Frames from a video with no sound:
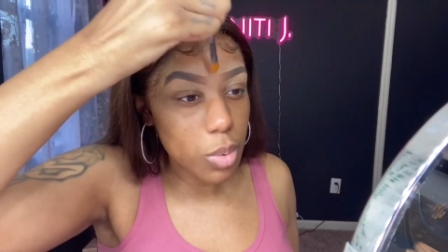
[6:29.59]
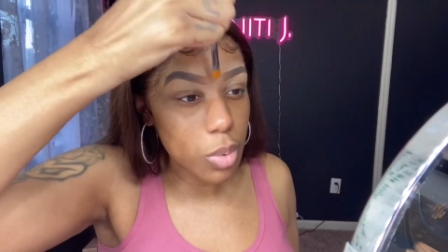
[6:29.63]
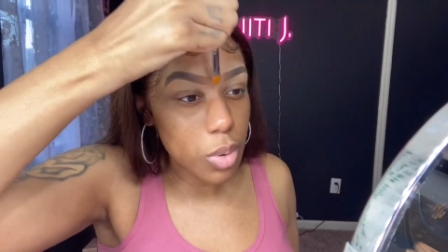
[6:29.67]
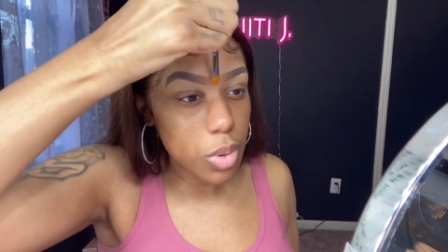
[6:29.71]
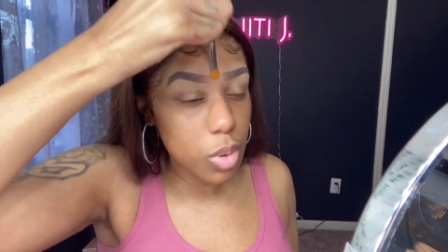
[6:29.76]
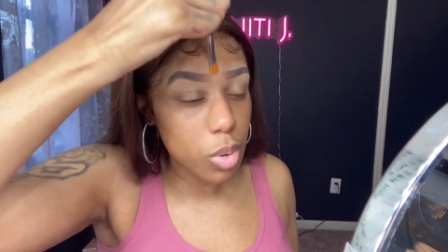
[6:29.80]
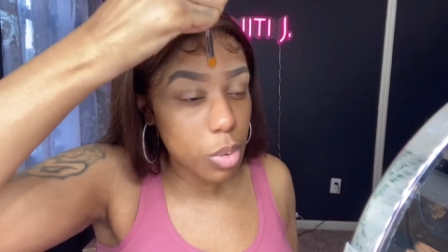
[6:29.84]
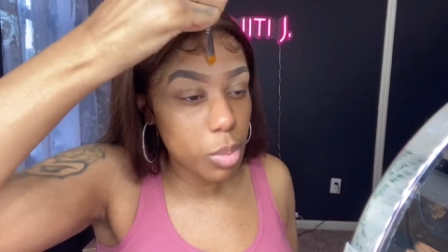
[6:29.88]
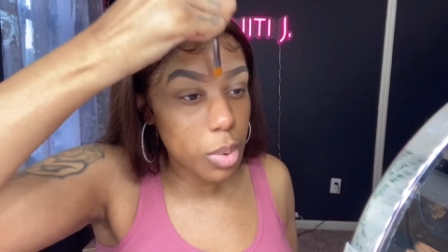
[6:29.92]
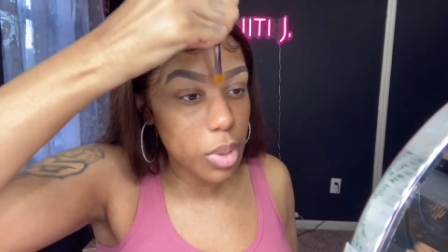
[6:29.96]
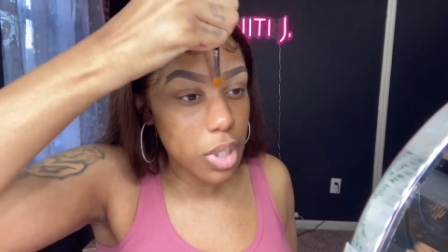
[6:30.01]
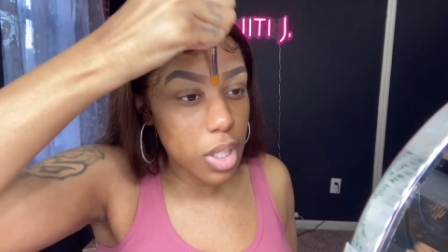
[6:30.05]

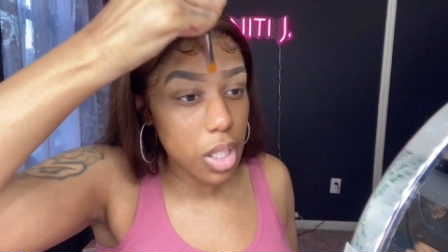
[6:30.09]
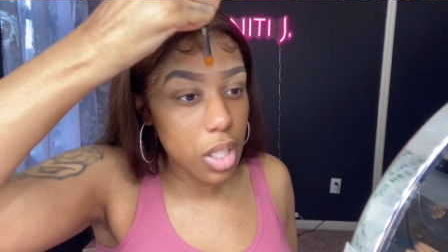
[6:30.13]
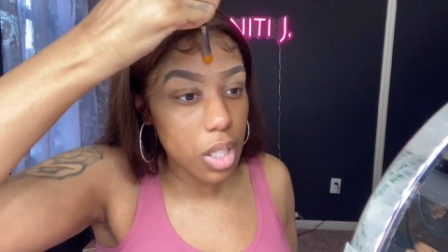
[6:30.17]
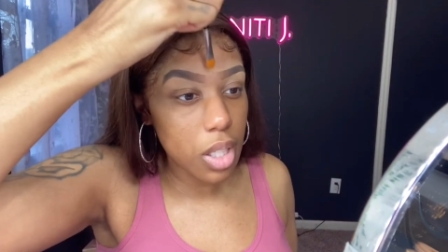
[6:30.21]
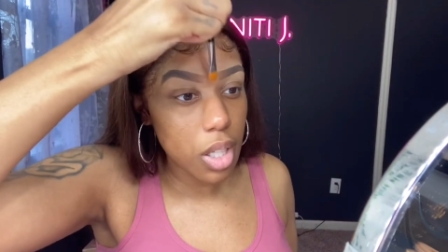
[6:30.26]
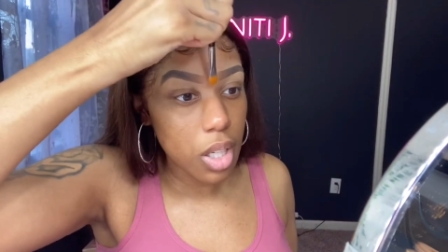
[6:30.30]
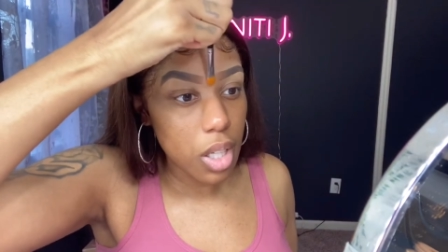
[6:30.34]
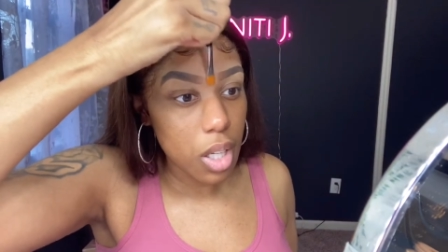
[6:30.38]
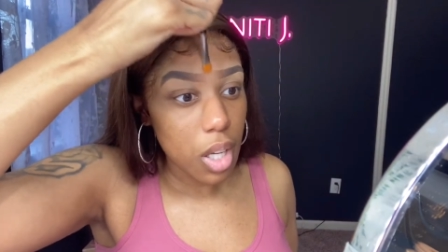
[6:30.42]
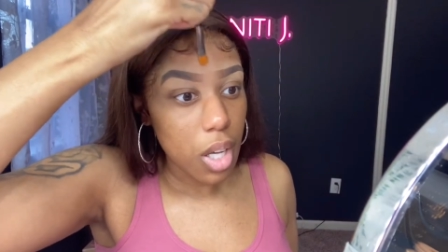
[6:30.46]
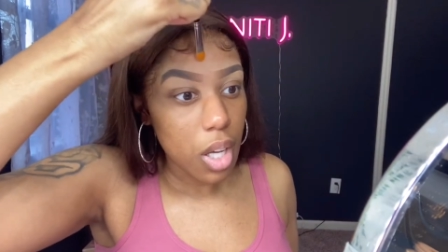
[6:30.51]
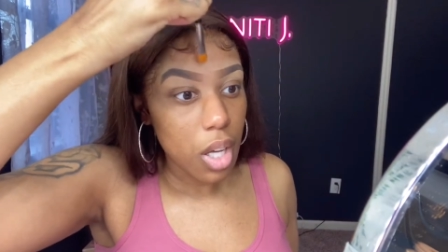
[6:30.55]
which will be
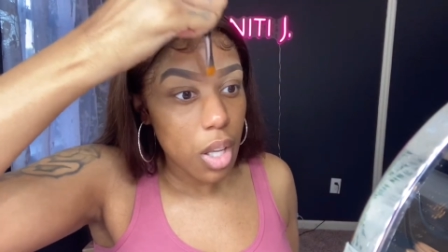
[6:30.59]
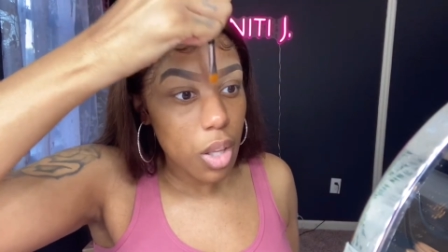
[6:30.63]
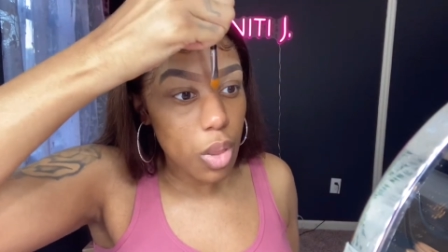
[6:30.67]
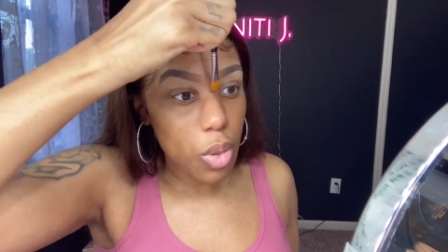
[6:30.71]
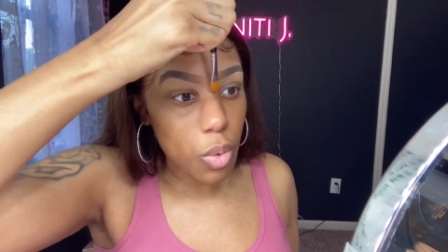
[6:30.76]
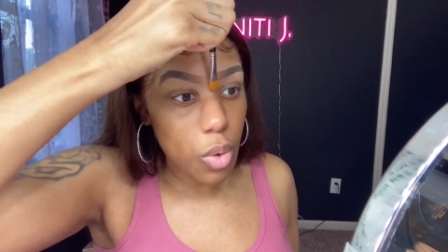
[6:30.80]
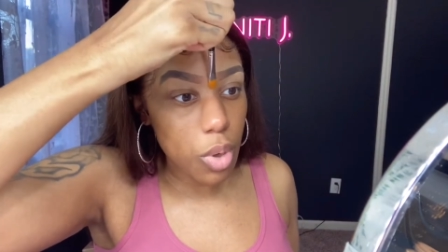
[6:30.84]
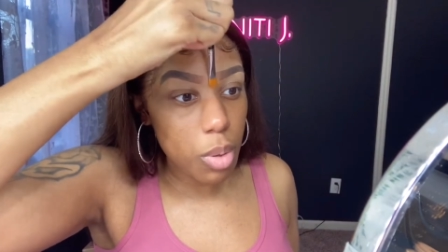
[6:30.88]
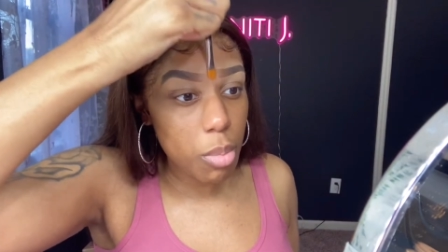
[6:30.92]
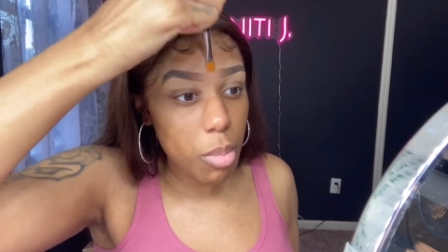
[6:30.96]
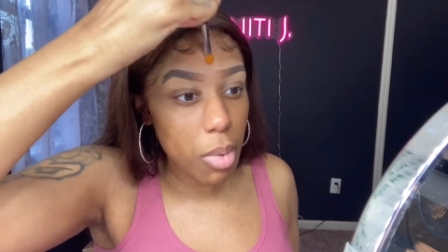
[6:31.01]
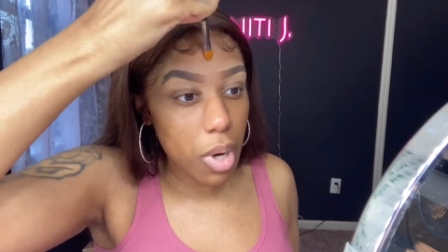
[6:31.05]

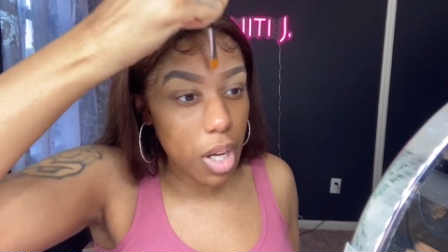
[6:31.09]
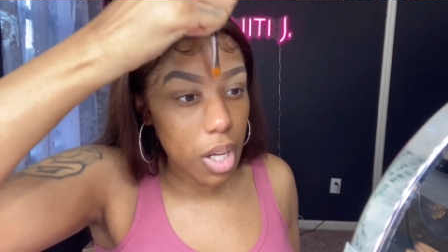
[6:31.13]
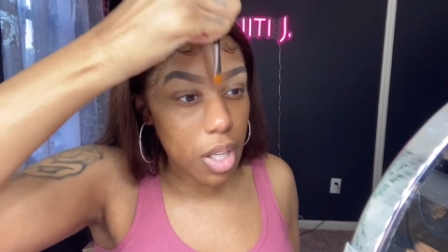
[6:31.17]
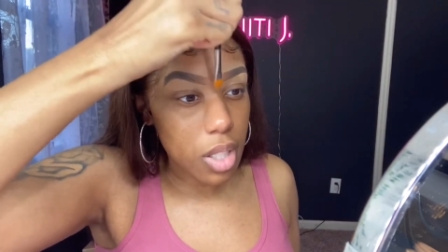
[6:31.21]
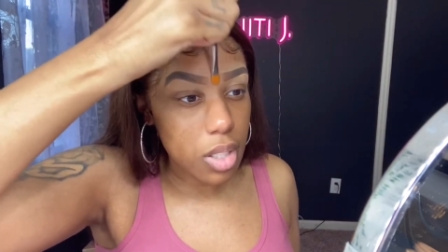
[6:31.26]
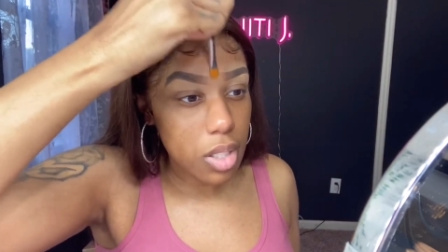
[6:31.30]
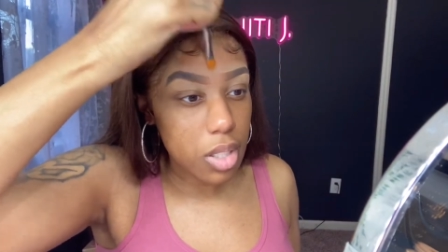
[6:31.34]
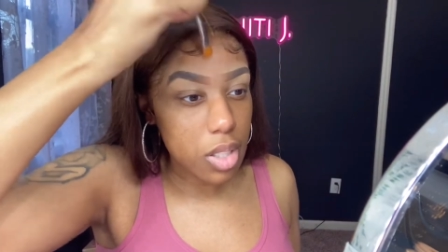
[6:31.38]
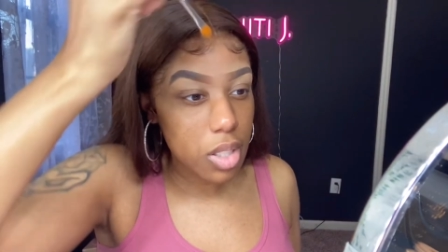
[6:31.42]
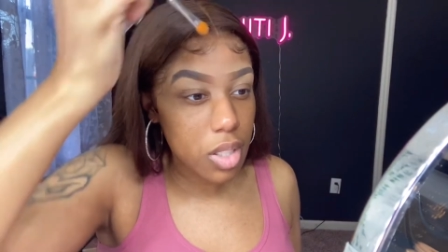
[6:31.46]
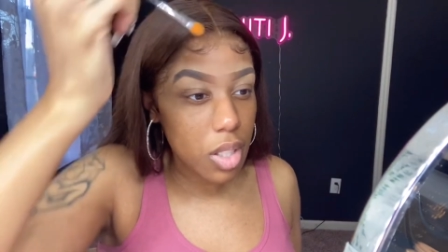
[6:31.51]
three months.